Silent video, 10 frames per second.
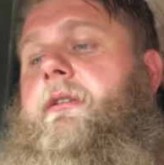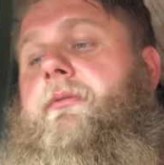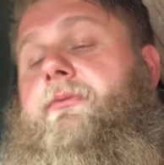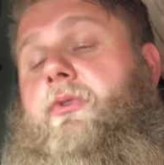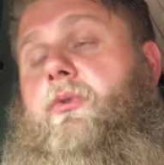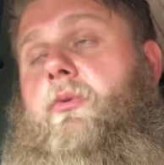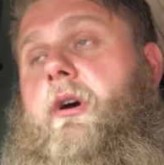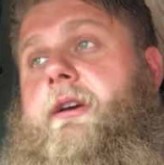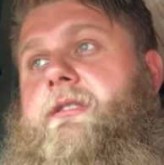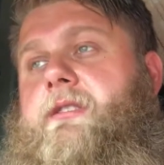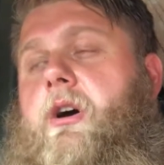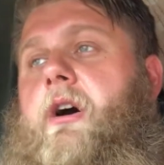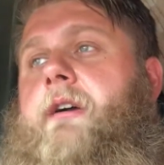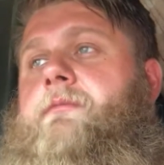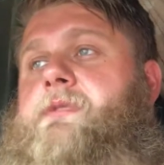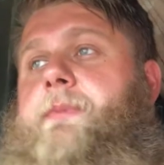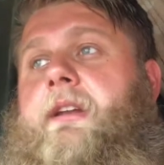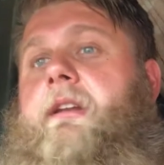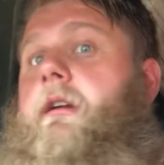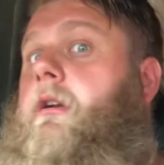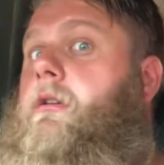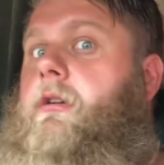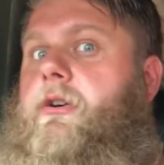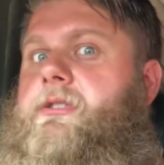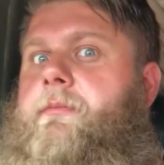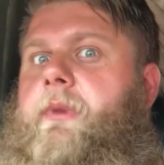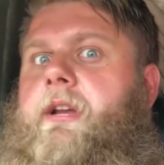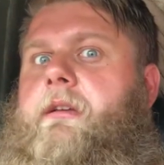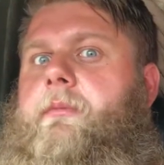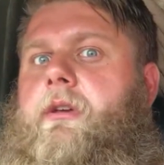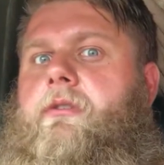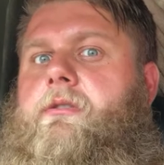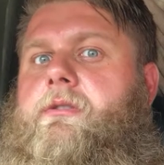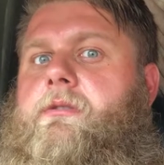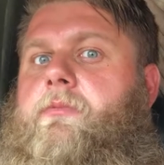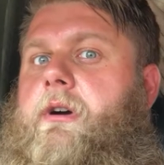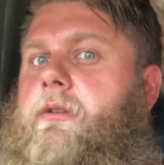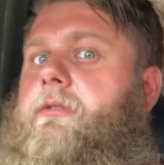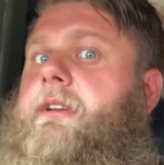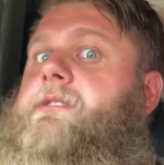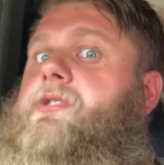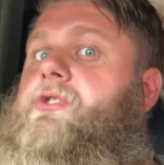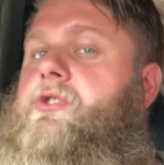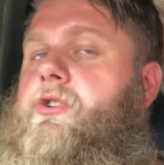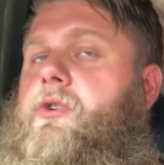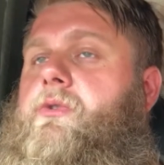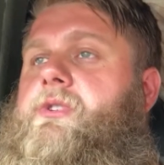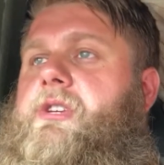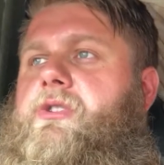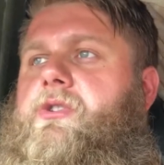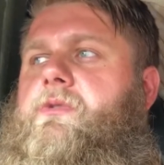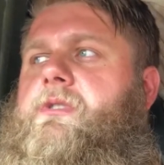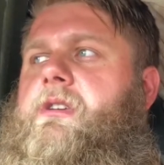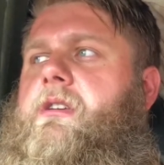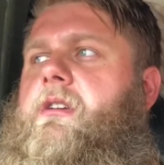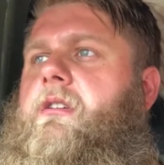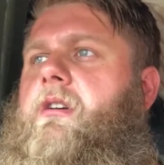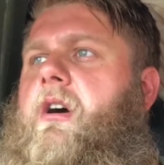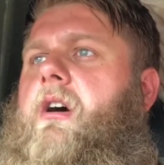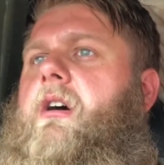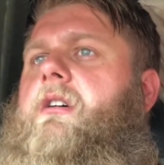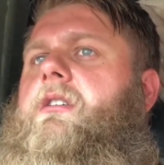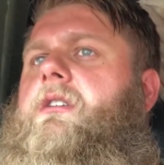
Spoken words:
Fuel wise, I am spending a lot of money because, well, it's a juicy car